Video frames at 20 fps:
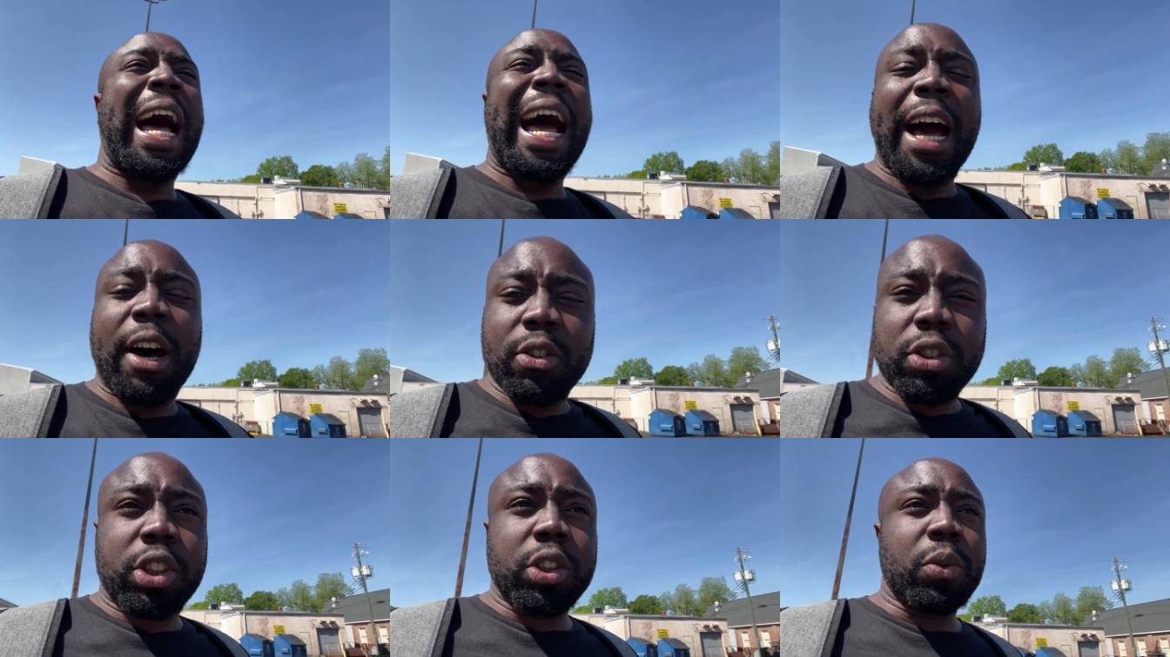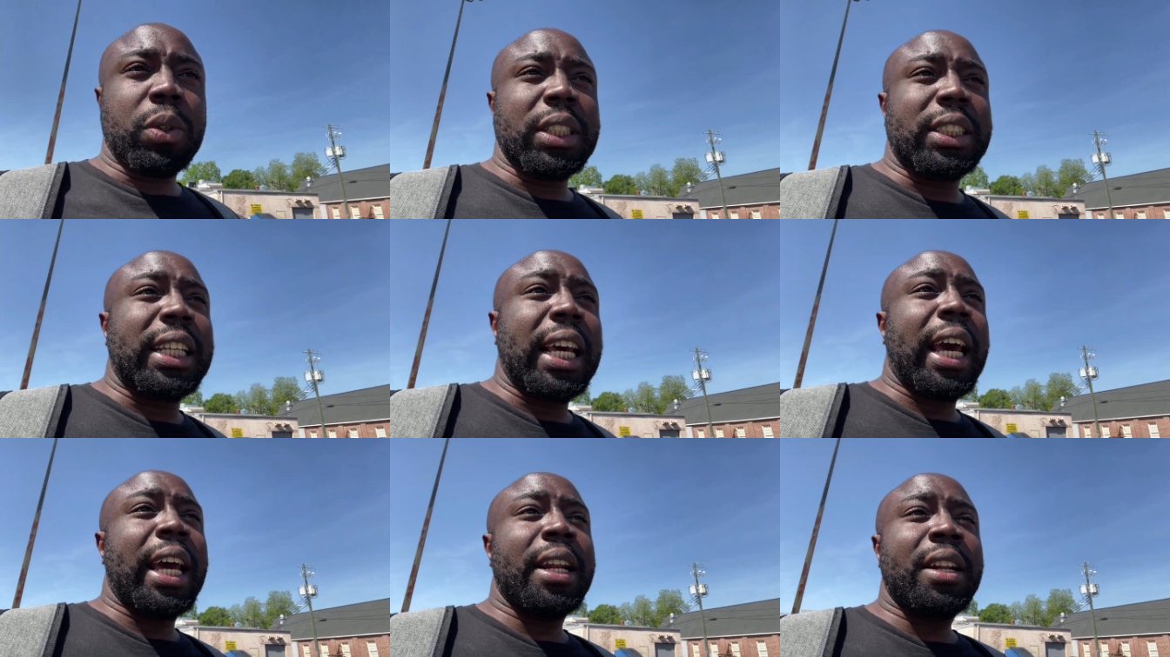house you
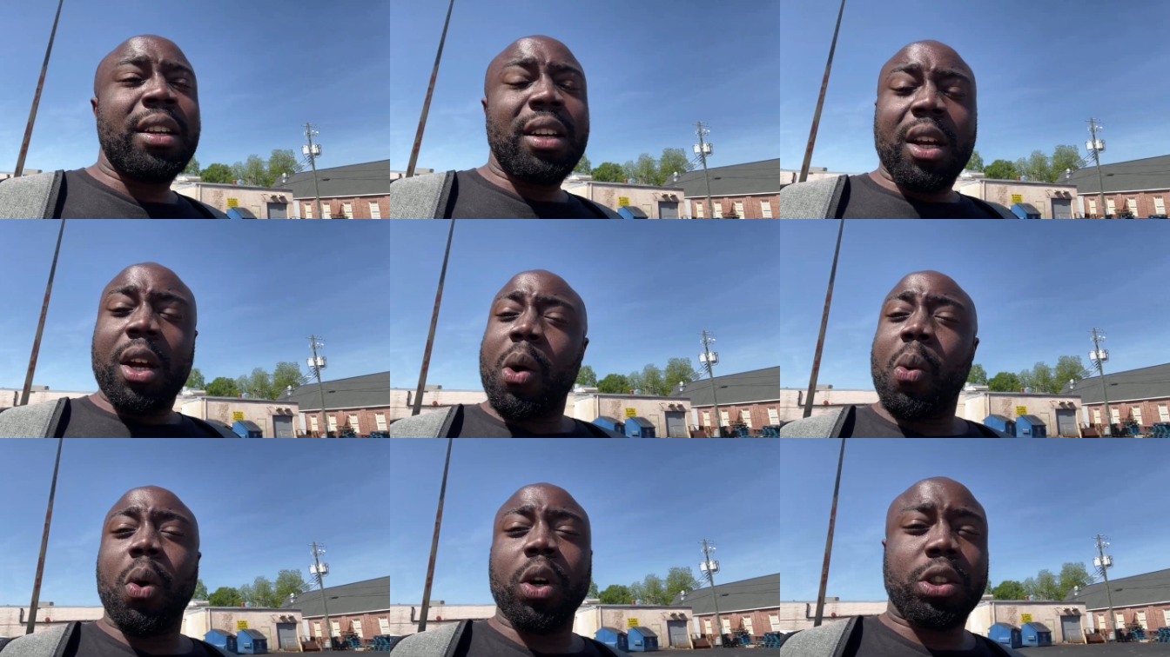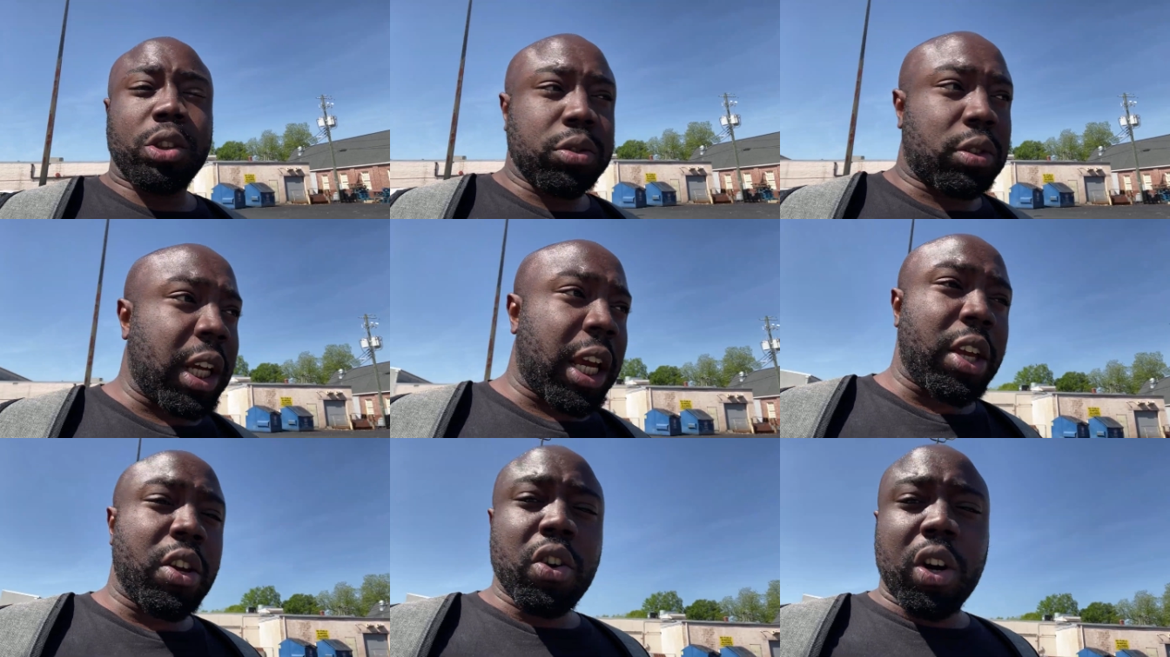was in, what you
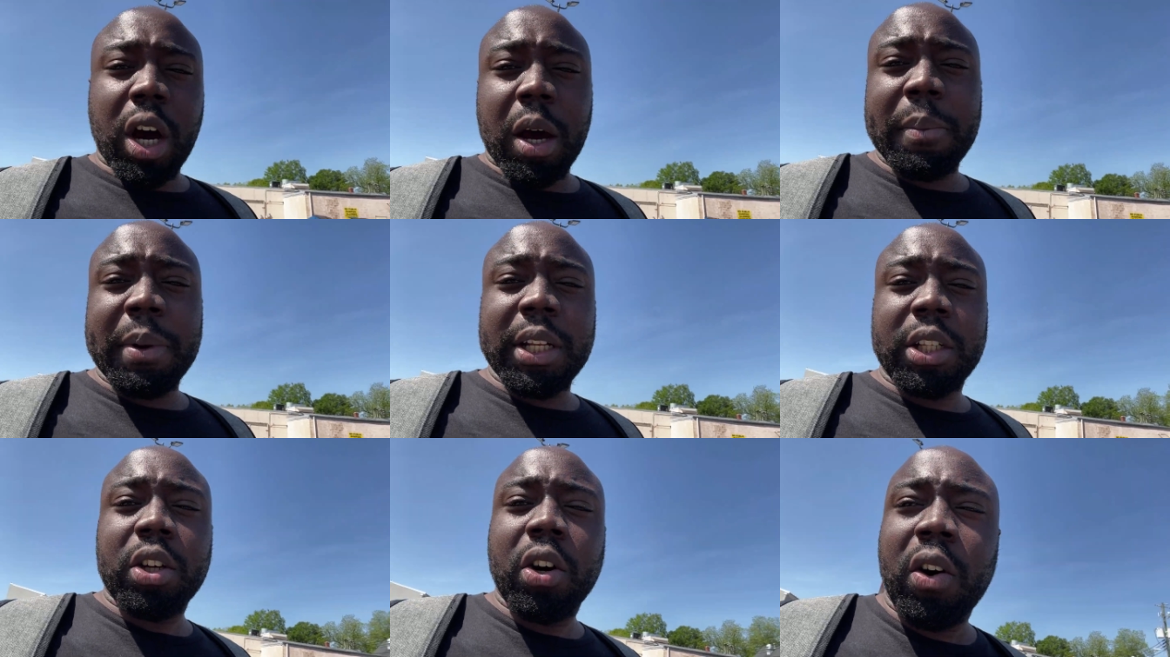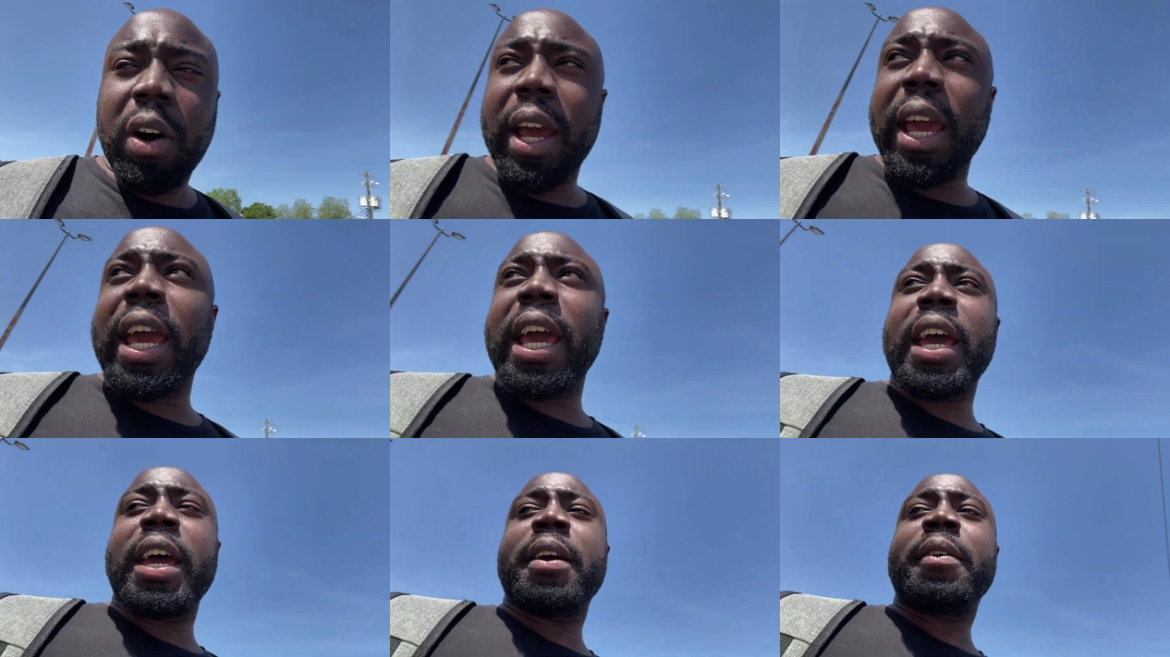think you gonna be doing
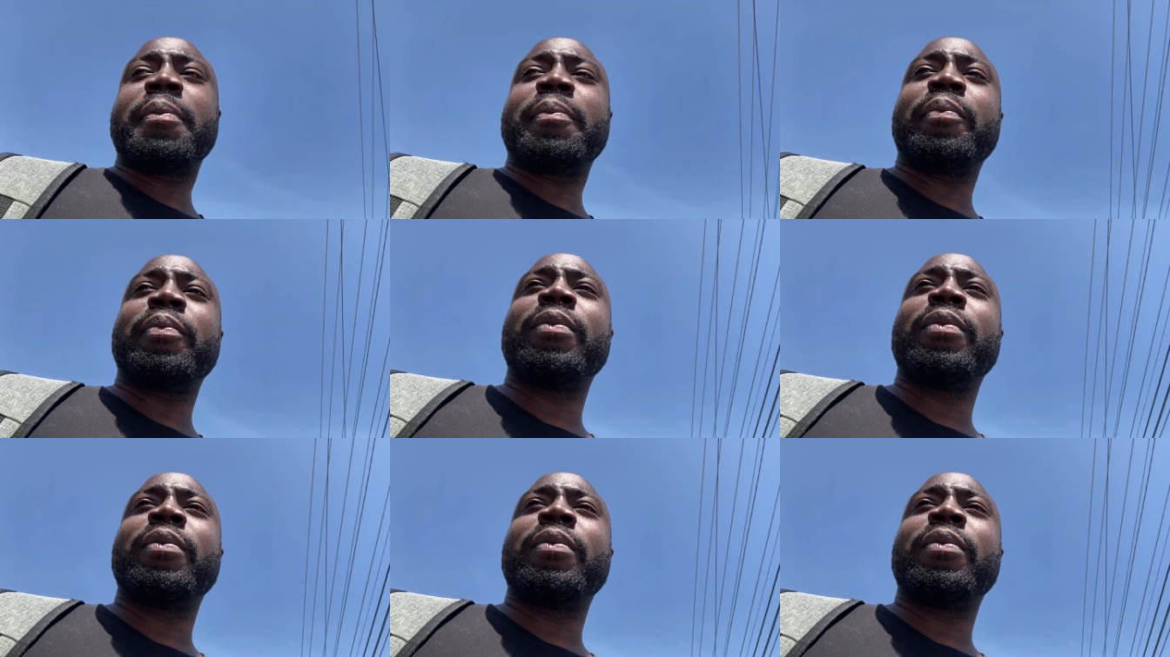here.